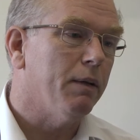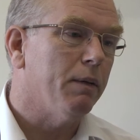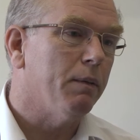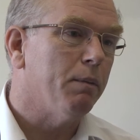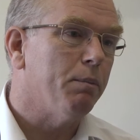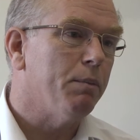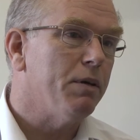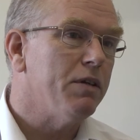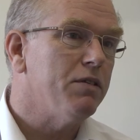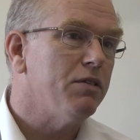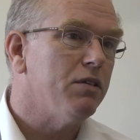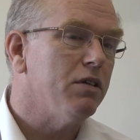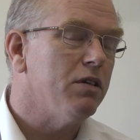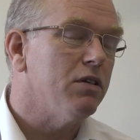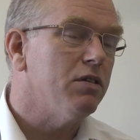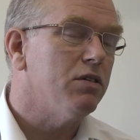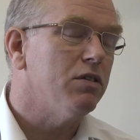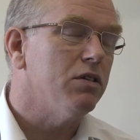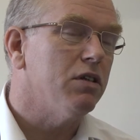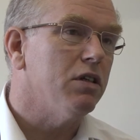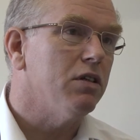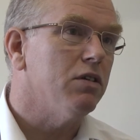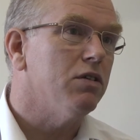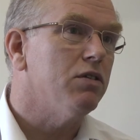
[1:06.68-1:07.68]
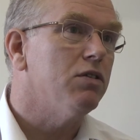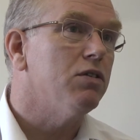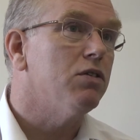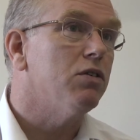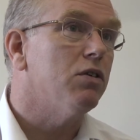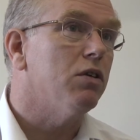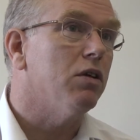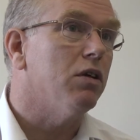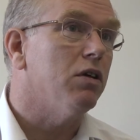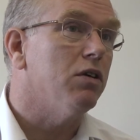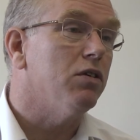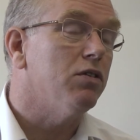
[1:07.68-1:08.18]
in business since
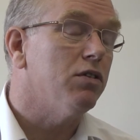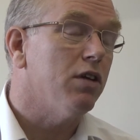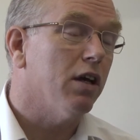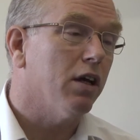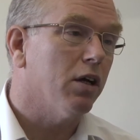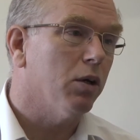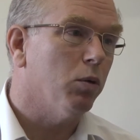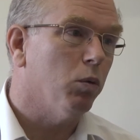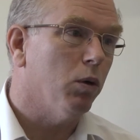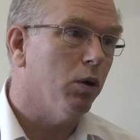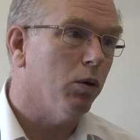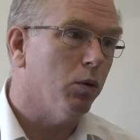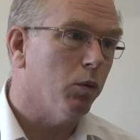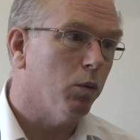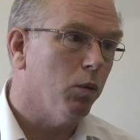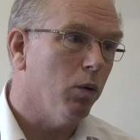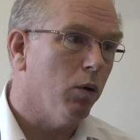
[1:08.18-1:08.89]
the Second World